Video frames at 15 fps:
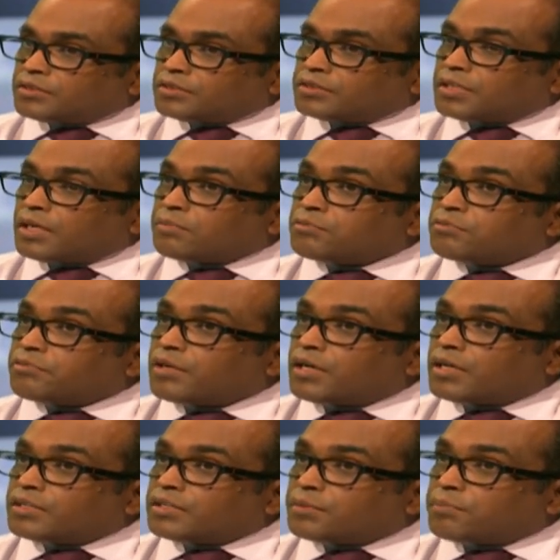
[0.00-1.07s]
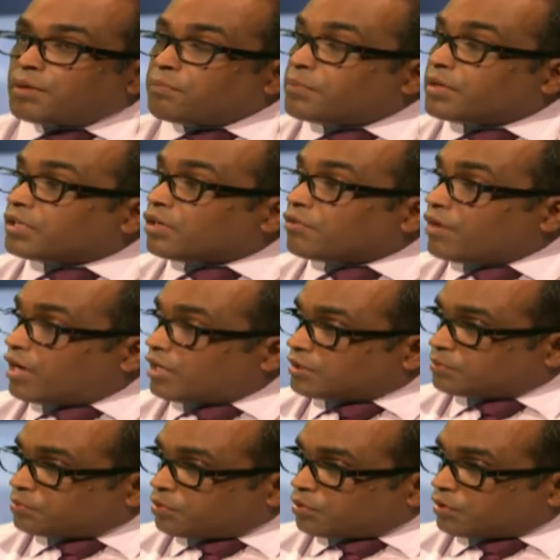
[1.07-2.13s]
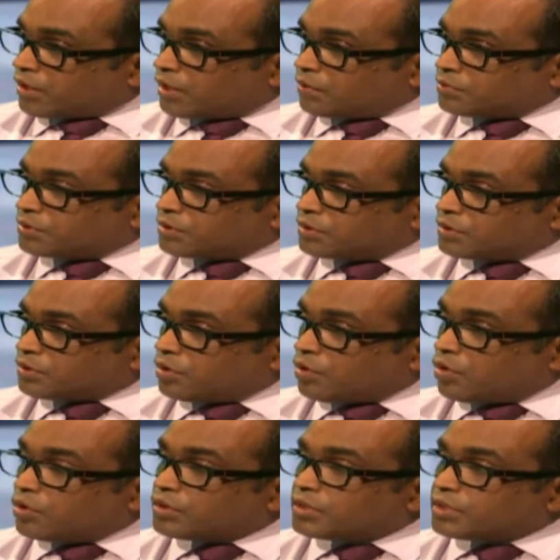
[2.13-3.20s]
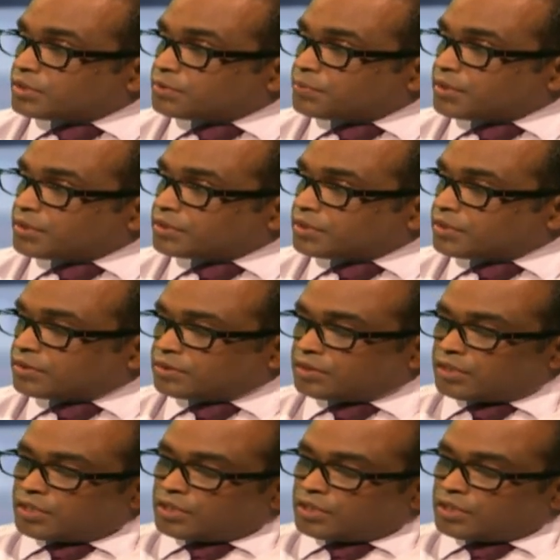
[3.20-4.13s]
some the public awareness programs on these patients.